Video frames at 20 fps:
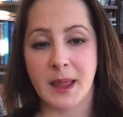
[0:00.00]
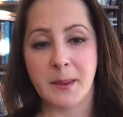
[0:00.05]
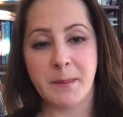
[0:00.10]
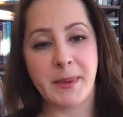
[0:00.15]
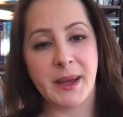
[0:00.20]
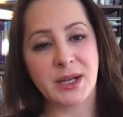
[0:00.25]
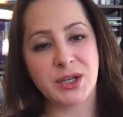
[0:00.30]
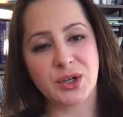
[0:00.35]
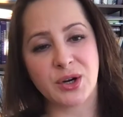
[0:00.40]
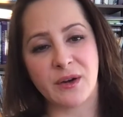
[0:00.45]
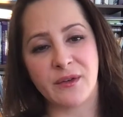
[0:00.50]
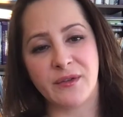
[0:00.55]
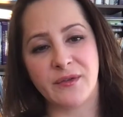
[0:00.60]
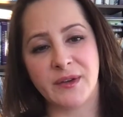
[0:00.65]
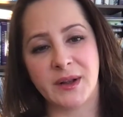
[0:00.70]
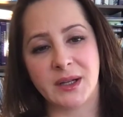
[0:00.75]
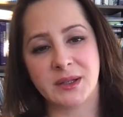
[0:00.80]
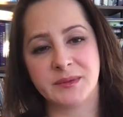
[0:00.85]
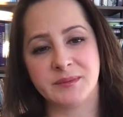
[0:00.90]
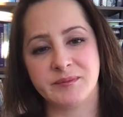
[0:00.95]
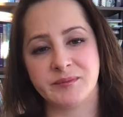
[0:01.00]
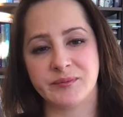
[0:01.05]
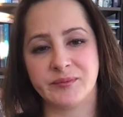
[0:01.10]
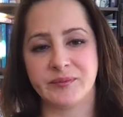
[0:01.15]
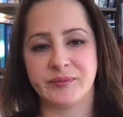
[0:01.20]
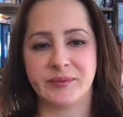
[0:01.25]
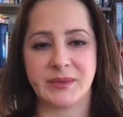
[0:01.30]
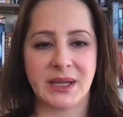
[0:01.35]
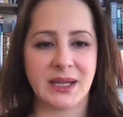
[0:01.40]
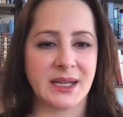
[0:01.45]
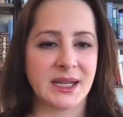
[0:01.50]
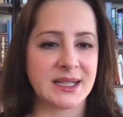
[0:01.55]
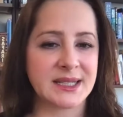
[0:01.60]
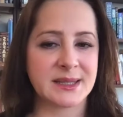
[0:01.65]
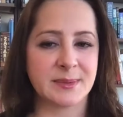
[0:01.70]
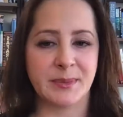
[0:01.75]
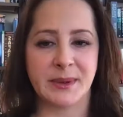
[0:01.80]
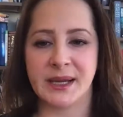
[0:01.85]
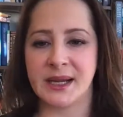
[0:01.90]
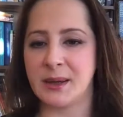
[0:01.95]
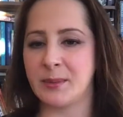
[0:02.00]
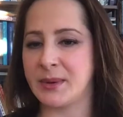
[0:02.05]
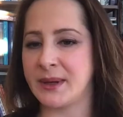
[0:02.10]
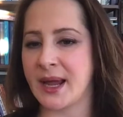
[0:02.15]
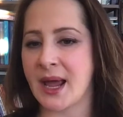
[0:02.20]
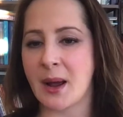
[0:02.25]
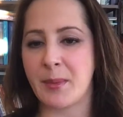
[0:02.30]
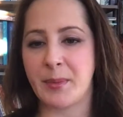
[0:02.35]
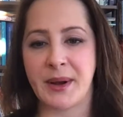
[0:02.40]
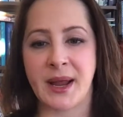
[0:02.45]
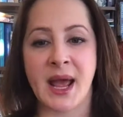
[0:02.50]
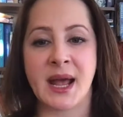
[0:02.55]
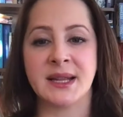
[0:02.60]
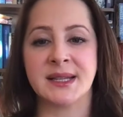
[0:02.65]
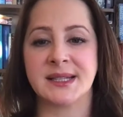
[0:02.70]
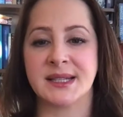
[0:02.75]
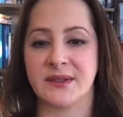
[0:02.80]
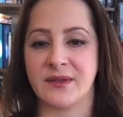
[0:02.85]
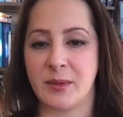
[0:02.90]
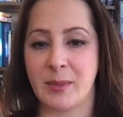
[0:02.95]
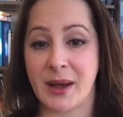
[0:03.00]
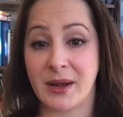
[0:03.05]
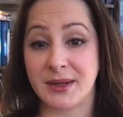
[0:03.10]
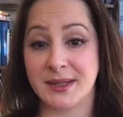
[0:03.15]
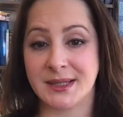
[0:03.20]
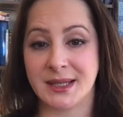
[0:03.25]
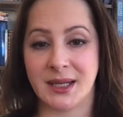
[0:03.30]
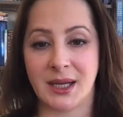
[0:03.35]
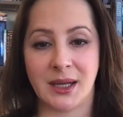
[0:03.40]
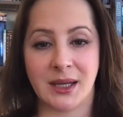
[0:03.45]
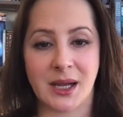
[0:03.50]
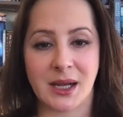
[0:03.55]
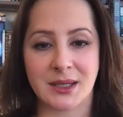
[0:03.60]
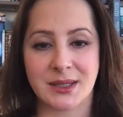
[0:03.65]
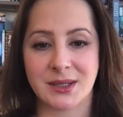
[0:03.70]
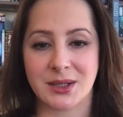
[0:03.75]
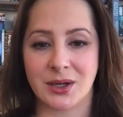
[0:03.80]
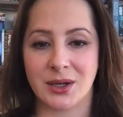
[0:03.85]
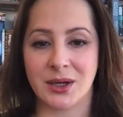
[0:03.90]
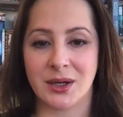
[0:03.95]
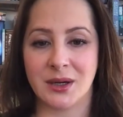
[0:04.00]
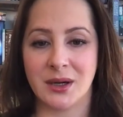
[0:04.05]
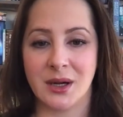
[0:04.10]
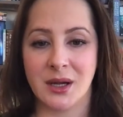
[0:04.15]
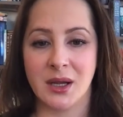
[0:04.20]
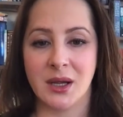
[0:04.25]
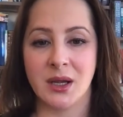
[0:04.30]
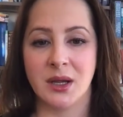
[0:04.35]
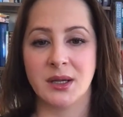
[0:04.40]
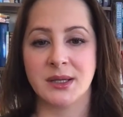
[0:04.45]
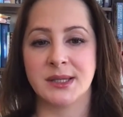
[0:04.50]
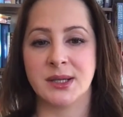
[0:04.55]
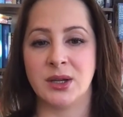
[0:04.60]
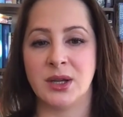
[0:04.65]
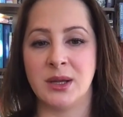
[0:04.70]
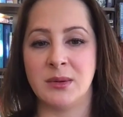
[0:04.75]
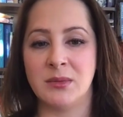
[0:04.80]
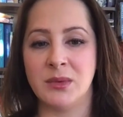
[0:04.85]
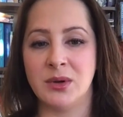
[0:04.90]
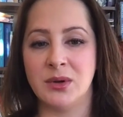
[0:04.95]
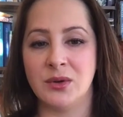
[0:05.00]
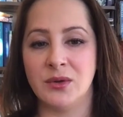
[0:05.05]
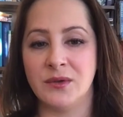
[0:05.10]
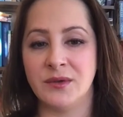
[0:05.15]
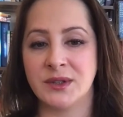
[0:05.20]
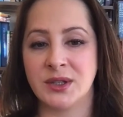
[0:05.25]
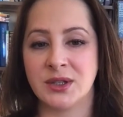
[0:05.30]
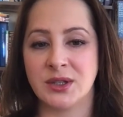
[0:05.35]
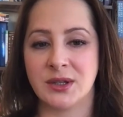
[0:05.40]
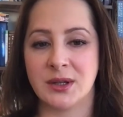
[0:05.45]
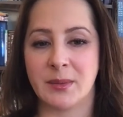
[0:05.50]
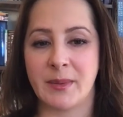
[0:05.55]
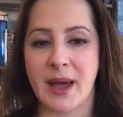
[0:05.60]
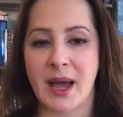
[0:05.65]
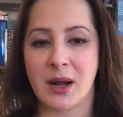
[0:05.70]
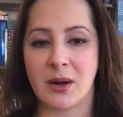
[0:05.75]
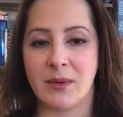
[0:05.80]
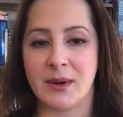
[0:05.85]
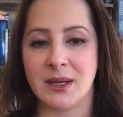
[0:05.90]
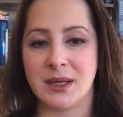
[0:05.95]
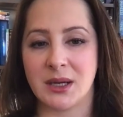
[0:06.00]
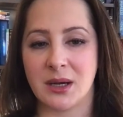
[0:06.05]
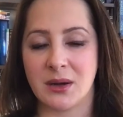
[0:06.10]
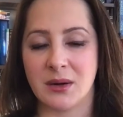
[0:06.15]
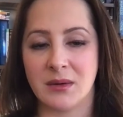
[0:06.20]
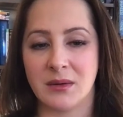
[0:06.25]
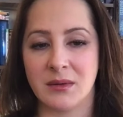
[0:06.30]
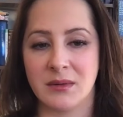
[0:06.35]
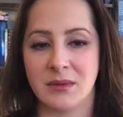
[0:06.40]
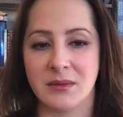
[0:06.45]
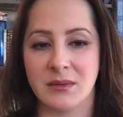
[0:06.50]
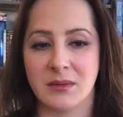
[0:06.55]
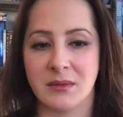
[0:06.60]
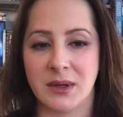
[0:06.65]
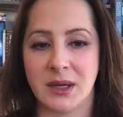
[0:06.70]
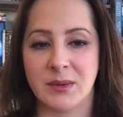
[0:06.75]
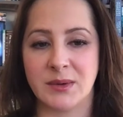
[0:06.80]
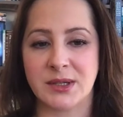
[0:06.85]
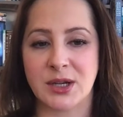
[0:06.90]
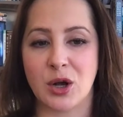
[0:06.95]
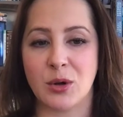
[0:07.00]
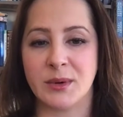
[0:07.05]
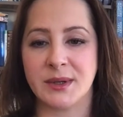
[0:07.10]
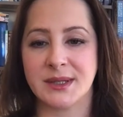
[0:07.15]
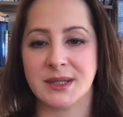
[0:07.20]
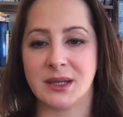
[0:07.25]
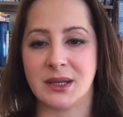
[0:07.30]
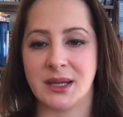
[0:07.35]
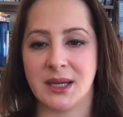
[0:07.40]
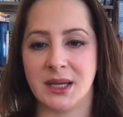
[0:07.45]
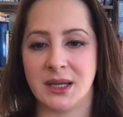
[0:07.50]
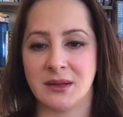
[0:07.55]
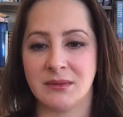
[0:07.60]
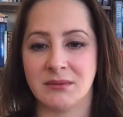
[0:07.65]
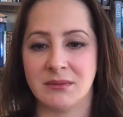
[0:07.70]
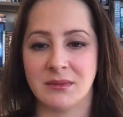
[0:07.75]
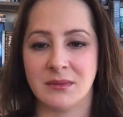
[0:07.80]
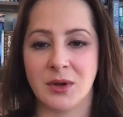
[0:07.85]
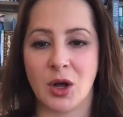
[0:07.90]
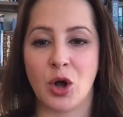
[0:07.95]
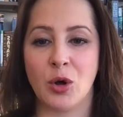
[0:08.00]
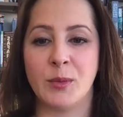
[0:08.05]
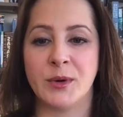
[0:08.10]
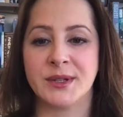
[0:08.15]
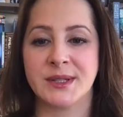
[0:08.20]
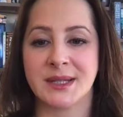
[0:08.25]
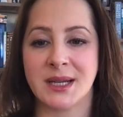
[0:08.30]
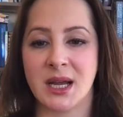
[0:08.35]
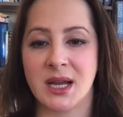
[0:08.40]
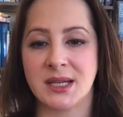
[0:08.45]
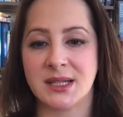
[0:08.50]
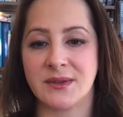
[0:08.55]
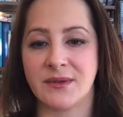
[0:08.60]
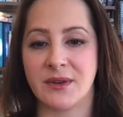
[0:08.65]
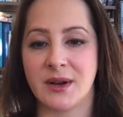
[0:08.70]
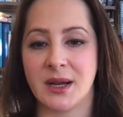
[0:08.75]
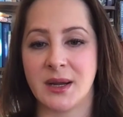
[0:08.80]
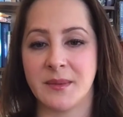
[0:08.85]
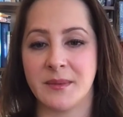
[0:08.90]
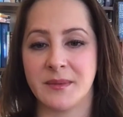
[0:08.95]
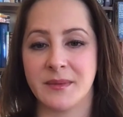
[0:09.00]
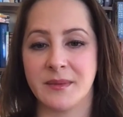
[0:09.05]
Petrov felt inexplicably apprehensive about sitting next to her, so he moved to the back window. It was almost clean, almost ice-free.